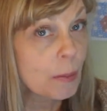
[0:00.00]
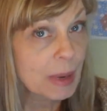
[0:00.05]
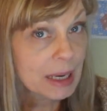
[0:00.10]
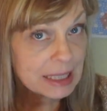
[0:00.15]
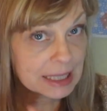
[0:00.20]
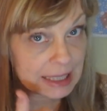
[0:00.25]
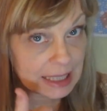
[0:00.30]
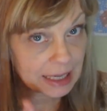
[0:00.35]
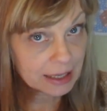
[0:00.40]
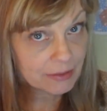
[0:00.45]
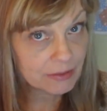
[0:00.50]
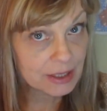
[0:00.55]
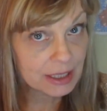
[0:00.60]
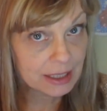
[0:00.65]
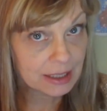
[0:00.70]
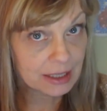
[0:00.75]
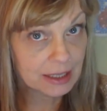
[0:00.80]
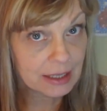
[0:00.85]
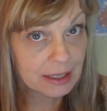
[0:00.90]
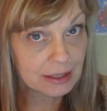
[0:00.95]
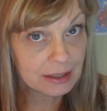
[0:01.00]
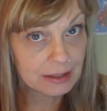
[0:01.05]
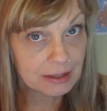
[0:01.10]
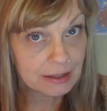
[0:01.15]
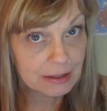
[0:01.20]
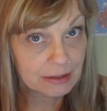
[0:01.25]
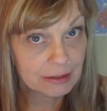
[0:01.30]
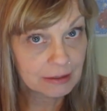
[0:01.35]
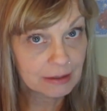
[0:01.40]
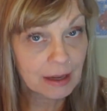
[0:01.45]
my saved
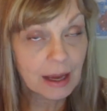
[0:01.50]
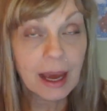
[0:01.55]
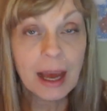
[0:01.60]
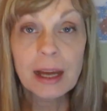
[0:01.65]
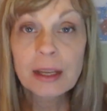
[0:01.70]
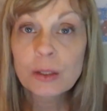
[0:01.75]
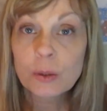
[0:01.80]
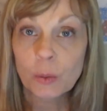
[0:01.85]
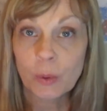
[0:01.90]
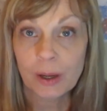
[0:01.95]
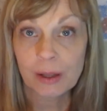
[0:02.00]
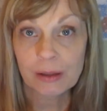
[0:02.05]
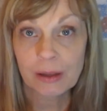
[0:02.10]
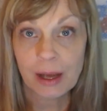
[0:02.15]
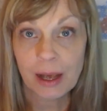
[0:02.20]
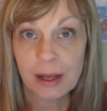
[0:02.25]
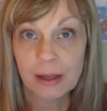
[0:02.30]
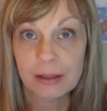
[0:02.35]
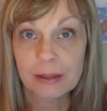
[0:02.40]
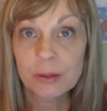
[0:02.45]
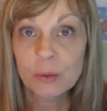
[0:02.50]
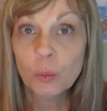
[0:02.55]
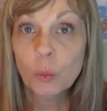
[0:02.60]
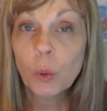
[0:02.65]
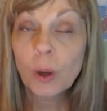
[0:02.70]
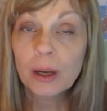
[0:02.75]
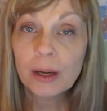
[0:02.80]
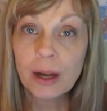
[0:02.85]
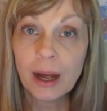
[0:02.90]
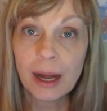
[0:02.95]
seeds as well as
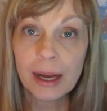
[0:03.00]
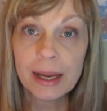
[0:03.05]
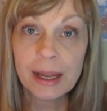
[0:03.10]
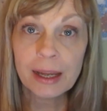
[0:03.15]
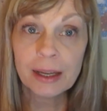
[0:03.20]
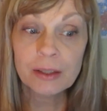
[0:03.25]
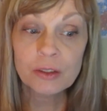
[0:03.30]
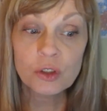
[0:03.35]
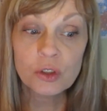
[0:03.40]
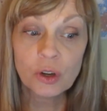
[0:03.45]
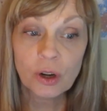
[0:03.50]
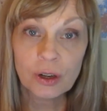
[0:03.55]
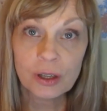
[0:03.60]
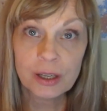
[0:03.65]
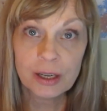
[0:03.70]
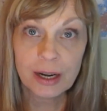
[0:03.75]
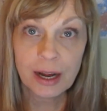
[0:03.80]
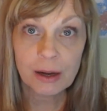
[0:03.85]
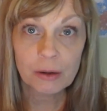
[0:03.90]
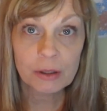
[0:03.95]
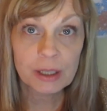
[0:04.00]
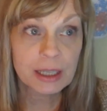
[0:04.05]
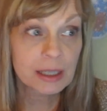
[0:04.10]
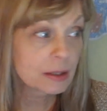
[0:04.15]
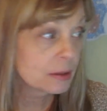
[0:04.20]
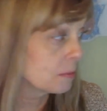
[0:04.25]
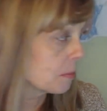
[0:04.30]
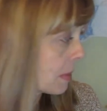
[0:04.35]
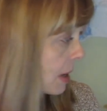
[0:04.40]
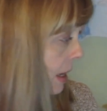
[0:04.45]
what I had charted out
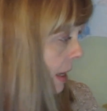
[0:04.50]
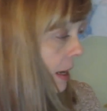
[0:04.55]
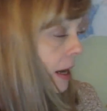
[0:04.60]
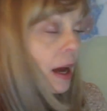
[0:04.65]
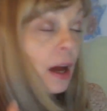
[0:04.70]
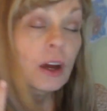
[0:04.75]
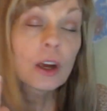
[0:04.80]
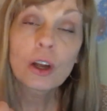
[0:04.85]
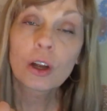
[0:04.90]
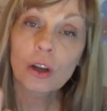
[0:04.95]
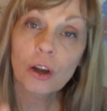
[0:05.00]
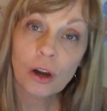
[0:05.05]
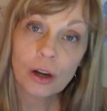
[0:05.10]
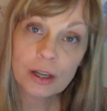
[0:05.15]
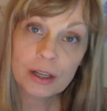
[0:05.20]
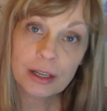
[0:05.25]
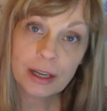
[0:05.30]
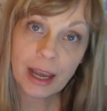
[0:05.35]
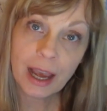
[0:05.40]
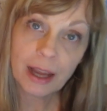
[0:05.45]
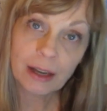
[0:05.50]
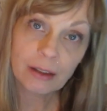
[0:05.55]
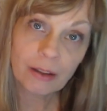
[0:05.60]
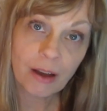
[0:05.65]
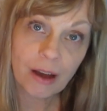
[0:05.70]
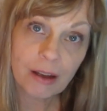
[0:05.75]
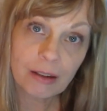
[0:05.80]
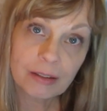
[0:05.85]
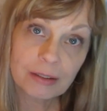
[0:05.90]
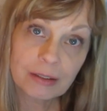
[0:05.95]
in my garden
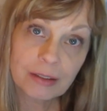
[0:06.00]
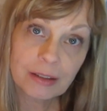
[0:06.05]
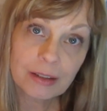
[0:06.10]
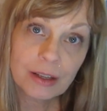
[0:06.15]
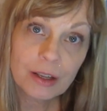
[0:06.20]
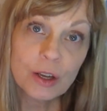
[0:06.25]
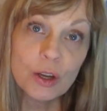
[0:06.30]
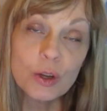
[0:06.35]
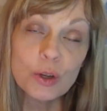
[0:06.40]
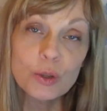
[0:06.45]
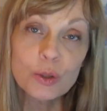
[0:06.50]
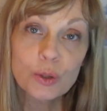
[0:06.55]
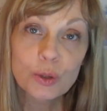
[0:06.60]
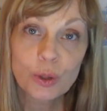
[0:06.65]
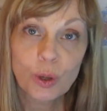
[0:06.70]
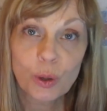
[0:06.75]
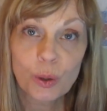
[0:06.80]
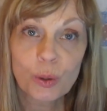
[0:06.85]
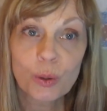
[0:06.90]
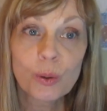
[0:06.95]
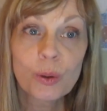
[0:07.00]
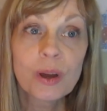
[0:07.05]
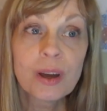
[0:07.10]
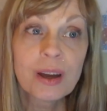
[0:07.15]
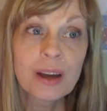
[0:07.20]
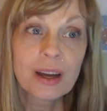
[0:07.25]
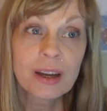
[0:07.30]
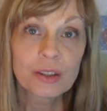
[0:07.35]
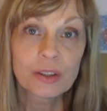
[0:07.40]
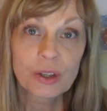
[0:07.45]
catalogs. So,
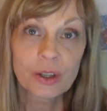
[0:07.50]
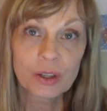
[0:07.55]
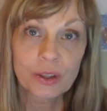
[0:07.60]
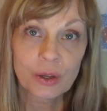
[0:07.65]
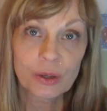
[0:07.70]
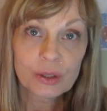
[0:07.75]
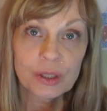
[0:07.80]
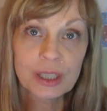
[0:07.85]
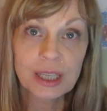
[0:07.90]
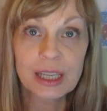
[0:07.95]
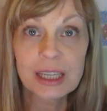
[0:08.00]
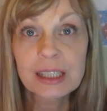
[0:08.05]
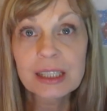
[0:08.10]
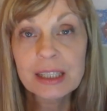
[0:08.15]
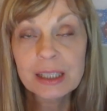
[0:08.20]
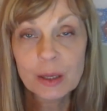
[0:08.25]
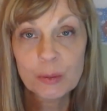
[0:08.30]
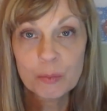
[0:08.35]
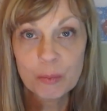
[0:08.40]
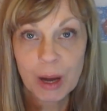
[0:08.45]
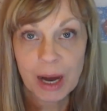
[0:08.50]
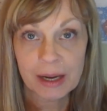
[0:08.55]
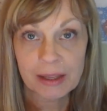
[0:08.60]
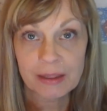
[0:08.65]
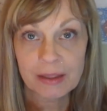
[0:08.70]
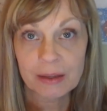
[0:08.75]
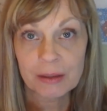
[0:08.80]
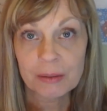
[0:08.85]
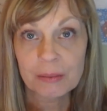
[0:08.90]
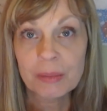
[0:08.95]
took those things,
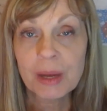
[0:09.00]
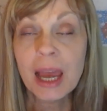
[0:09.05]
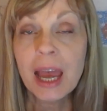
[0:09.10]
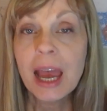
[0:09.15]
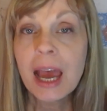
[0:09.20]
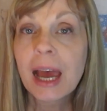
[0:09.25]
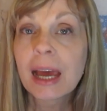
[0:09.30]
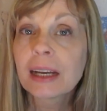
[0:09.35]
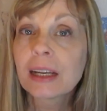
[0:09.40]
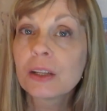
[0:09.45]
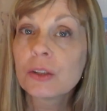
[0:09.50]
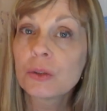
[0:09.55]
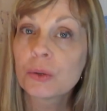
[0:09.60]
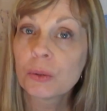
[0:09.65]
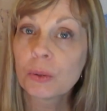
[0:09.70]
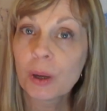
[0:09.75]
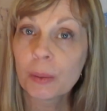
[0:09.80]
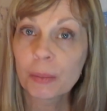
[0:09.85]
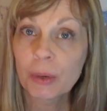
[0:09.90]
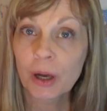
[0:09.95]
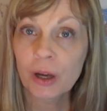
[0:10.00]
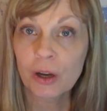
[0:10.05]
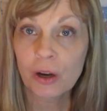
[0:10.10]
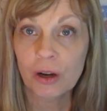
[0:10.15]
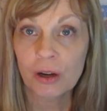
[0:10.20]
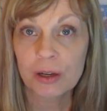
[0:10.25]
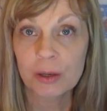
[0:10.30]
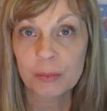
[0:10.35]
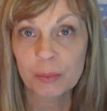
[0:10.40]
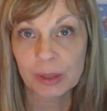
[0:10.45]
combined them, and I drew up a
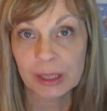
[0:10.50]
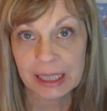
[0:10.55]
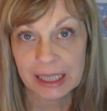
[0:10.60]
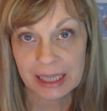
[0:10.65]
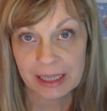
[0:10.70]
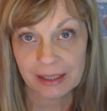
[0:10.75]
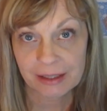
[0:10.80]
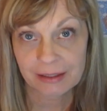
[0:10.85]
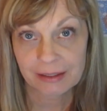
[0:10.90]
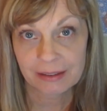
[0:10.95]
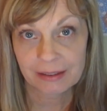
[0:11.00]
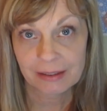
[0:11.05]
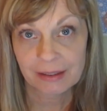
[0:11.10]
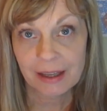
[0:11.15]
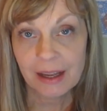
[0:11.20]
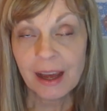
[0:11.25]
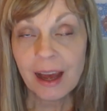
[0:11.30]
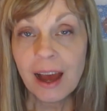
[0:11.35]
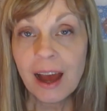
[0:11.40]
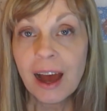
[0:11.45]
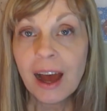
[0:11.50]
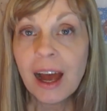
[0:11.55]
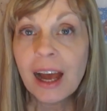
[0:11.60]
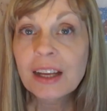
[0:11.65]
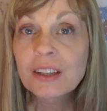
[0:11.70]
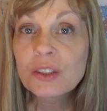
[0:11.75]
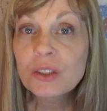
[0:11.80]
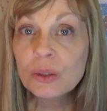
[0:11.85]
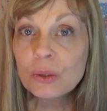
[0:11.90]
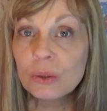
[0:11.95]
garden plan. I
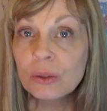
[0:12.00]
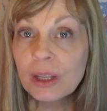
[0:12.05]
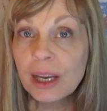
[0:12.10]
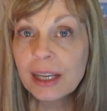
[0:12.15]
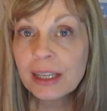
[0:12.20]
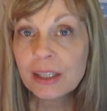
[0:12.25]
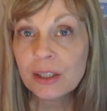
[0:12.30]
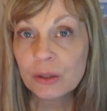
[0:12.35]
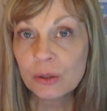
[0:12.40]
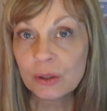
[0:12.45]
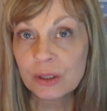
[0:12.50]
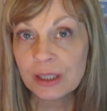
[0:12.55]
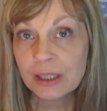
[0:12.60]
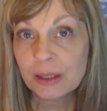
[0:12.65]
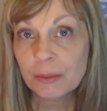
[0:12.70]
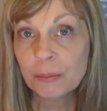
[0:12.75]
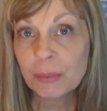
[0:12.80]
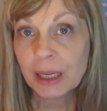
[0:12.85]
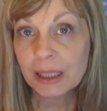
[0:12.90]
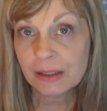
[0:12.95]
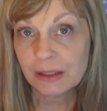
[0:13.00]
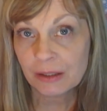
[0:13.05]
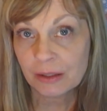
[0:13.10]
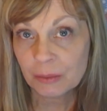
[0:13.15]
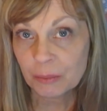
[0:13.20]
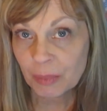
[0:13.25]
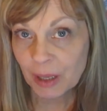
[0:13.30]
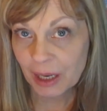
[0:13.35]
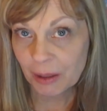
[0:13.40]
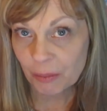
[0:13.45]
do like using pencil
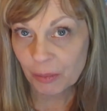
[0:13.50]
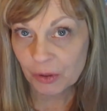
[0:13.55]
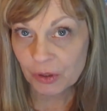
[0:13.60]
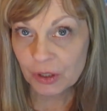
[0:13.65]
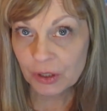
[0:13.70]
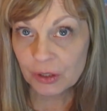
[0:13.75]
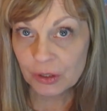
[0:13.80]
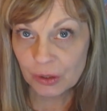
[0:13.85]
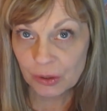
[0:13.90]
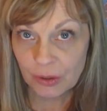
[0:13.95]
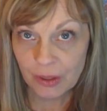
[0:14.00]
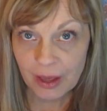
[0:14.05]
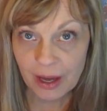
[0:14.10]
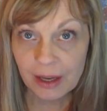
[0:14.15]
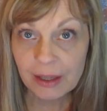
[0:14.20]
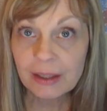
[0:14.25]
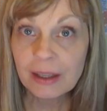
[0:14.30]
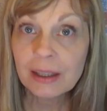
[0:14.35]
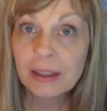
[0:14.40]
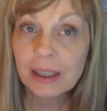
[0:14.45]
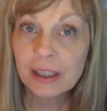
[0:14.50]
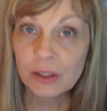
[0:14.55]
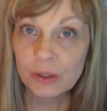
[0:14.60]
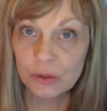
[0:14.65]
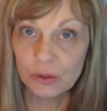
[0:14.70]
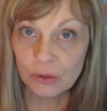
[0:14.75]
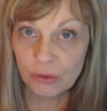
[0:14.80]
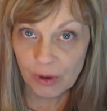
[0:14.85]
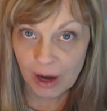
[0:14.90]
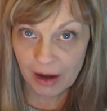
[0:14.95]
and paper to do that, and I
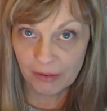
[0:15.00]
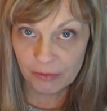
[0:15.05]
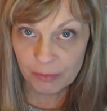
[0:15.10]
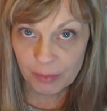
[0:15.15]
use graph